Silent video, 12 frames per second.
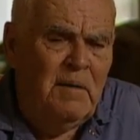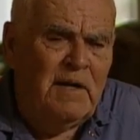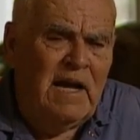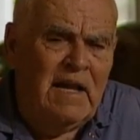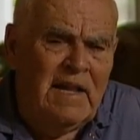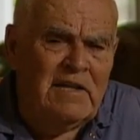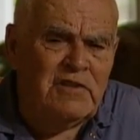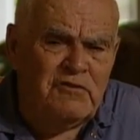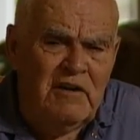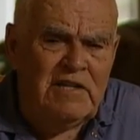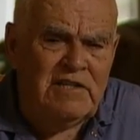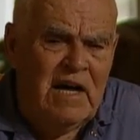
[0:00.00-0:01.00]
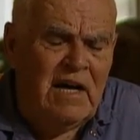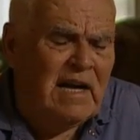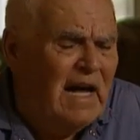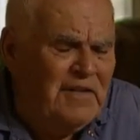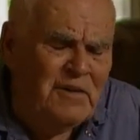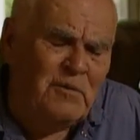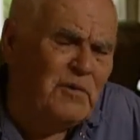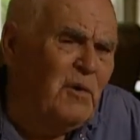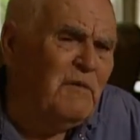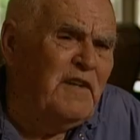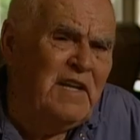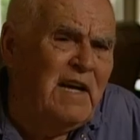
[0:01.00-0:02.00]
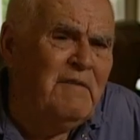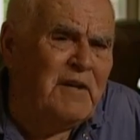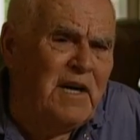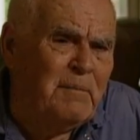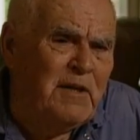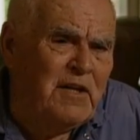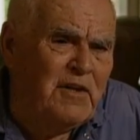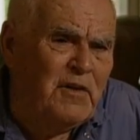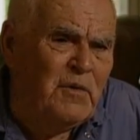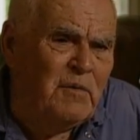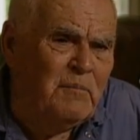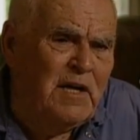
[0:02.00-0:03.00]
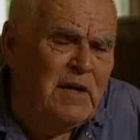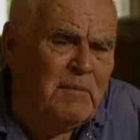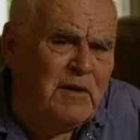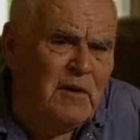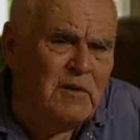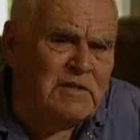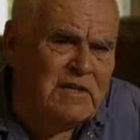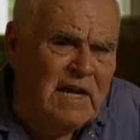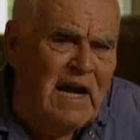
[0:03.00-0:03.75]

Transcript: Now that stretch out, I don't know if he'd ever come in the Union Mill because in